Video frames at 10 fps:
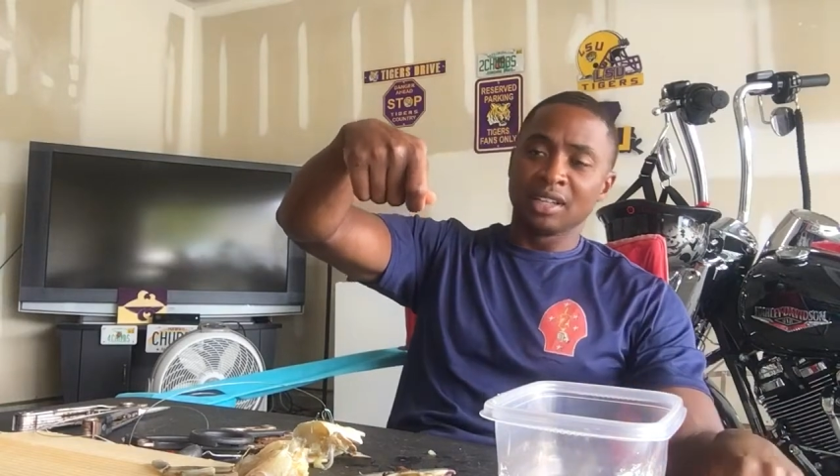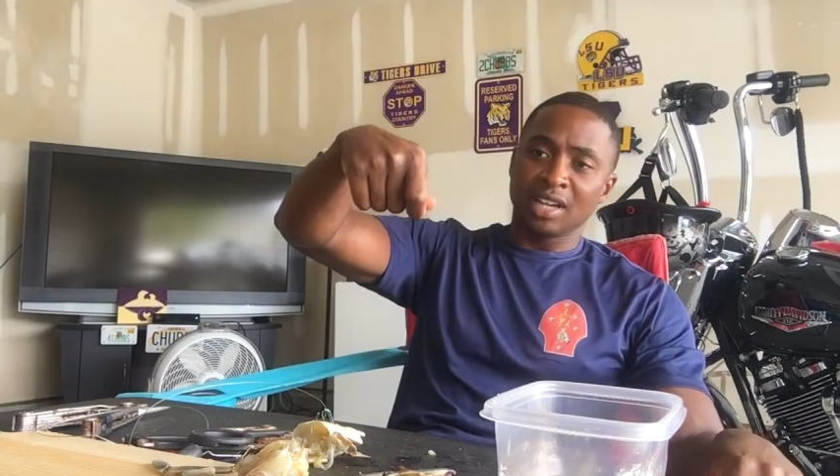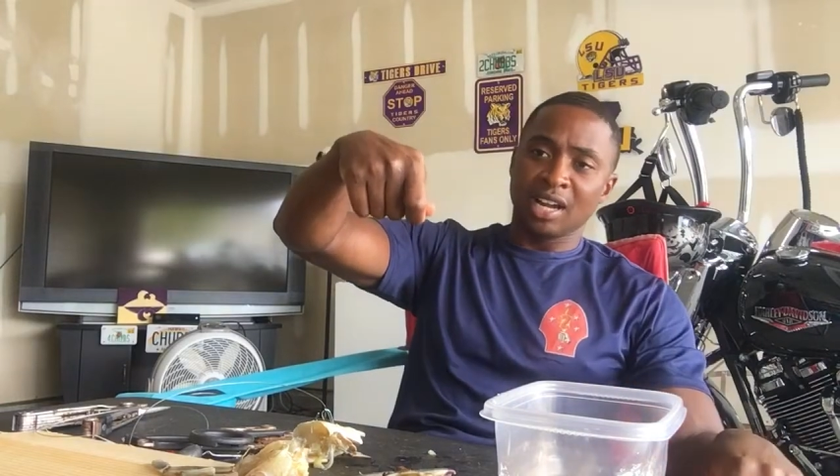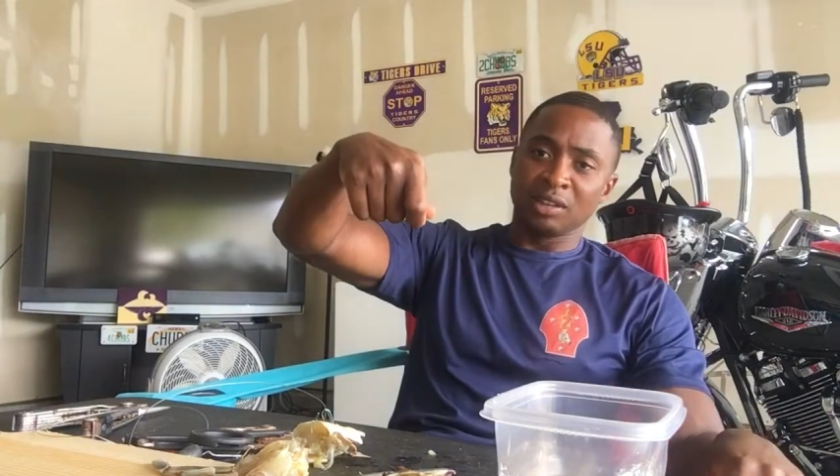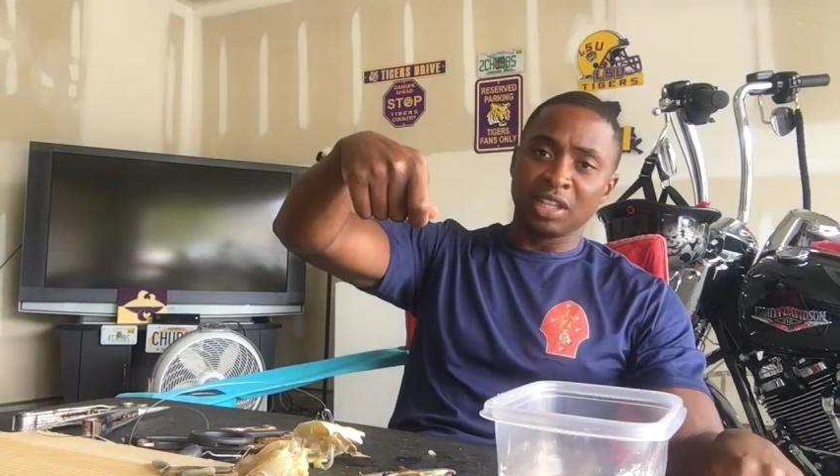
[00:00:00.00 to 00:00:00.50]

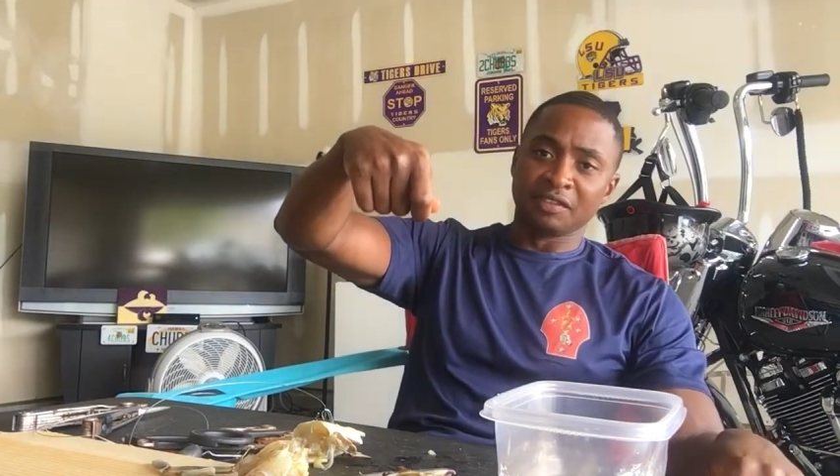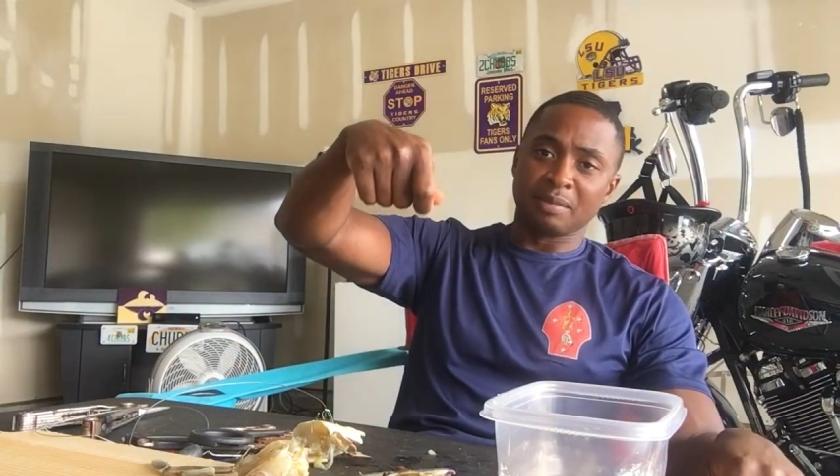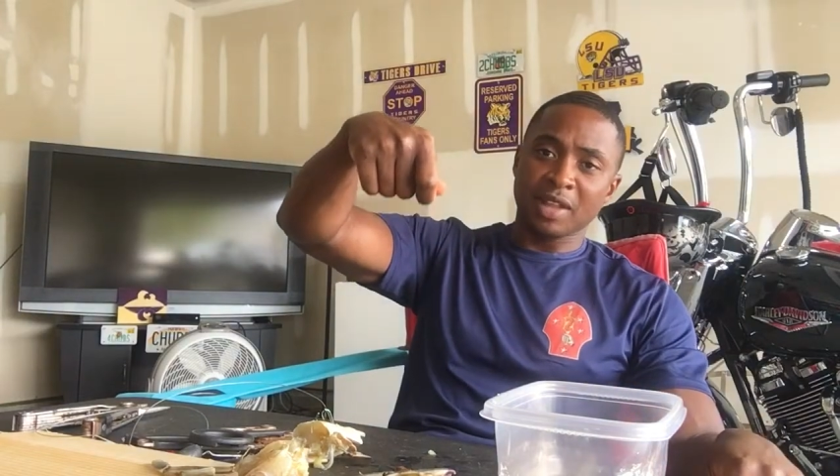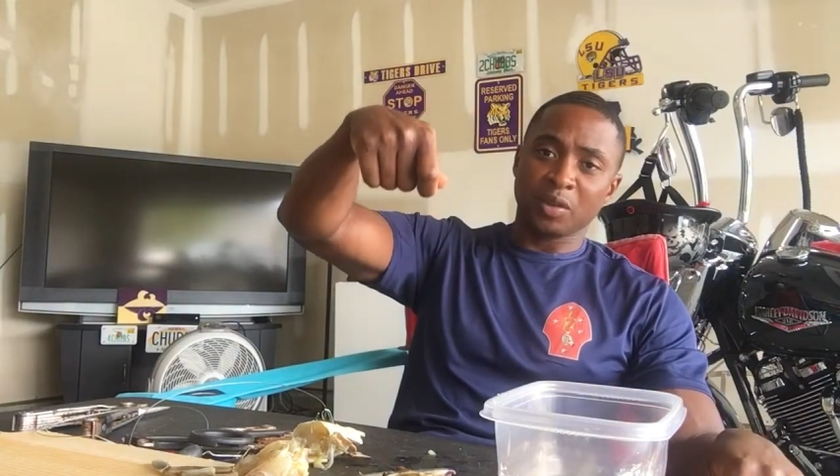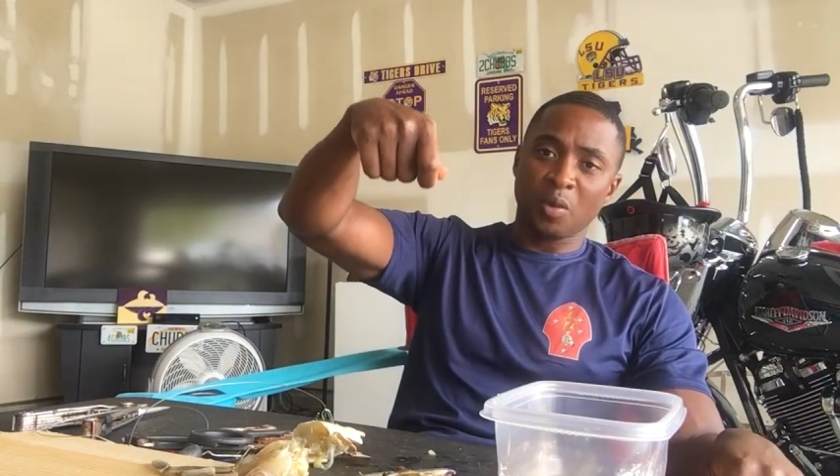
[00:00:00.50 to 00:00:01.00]
I lift
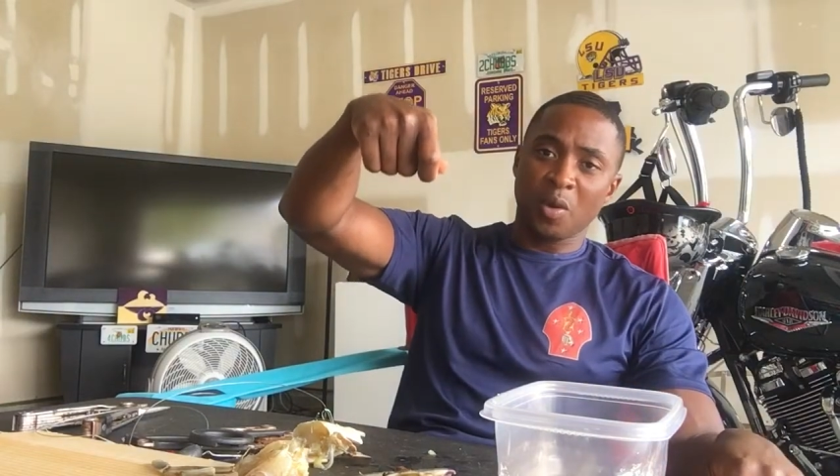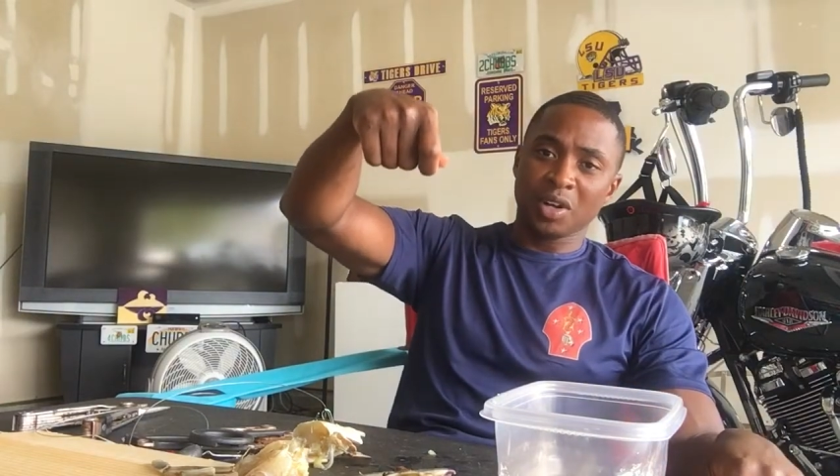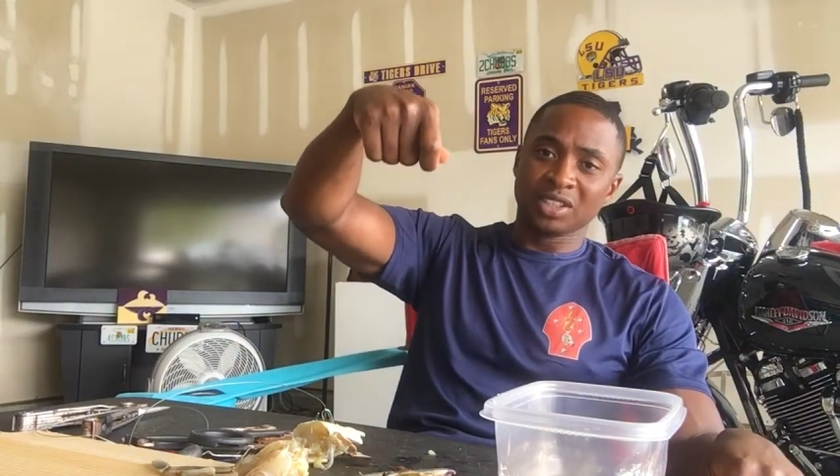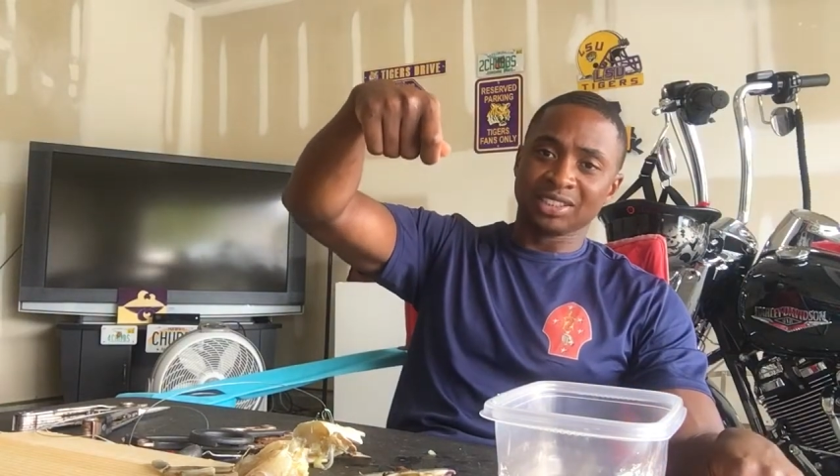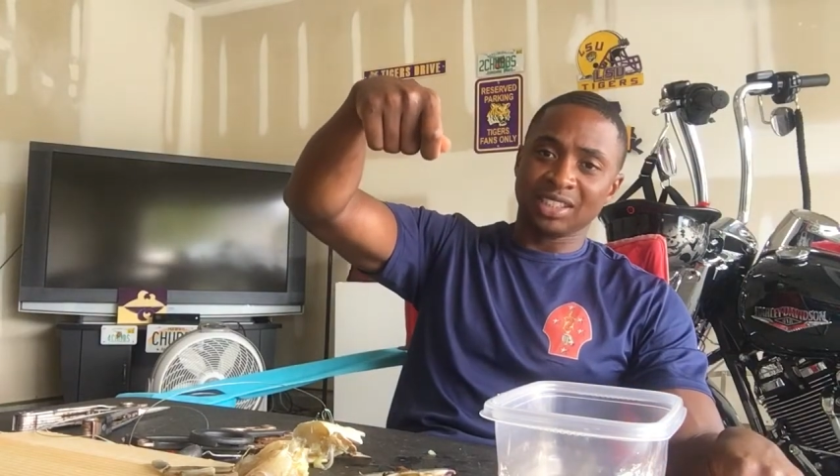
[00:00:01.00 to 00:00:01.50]
them out the
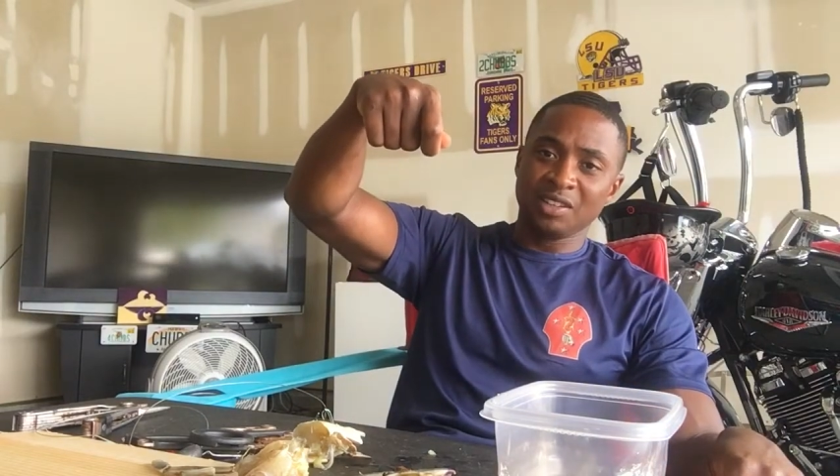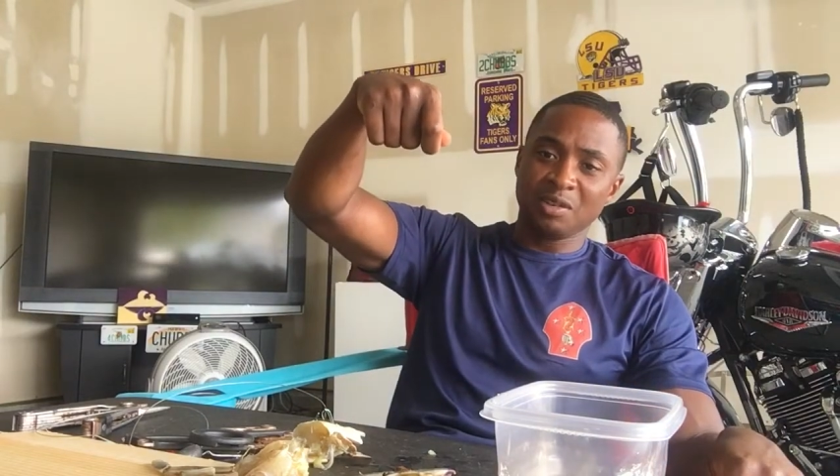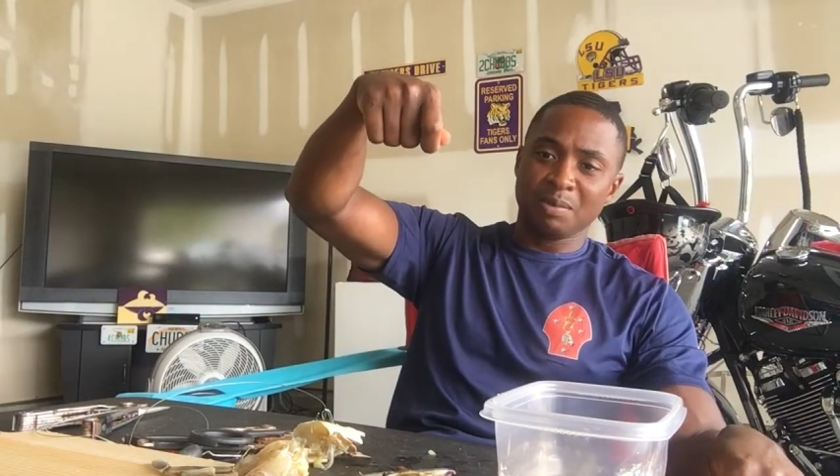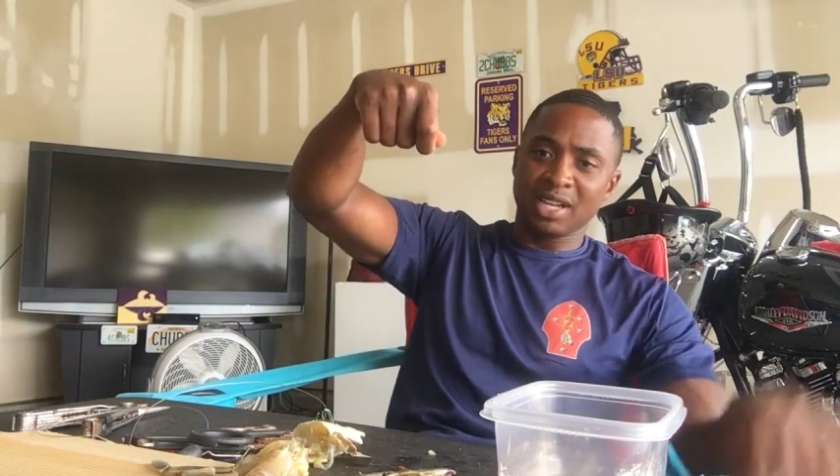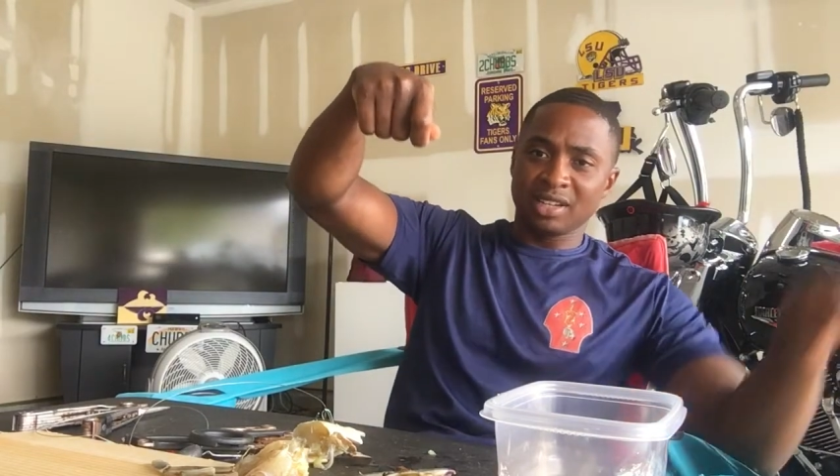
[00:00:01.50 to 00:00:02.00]
water just a little
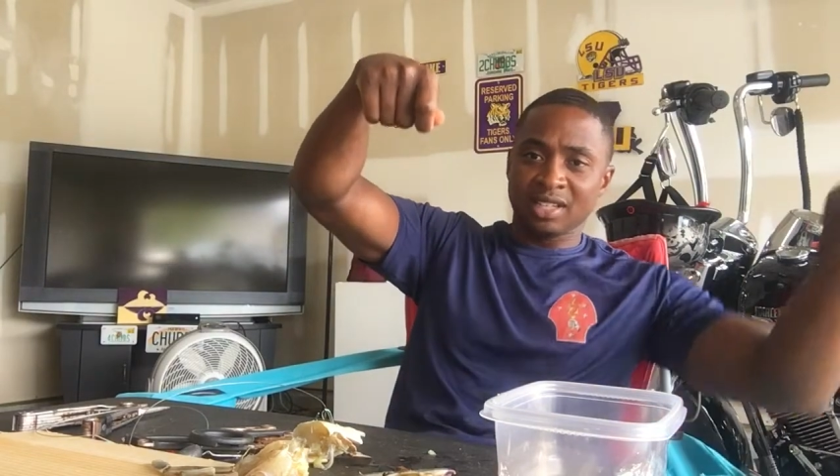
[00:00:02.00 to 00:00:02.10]
bit